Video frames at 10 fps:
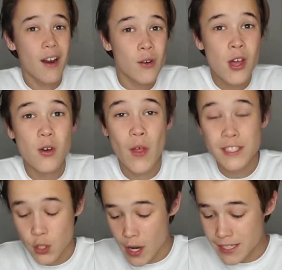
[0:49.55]
don't know,
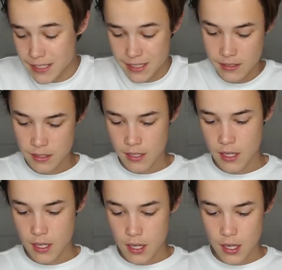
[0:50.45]
that's crazy.
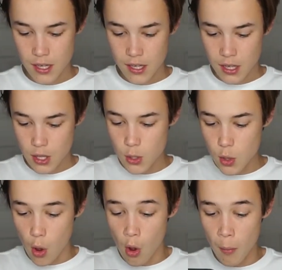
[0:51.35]

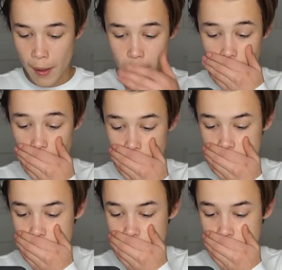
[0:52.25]
Who, oh my God.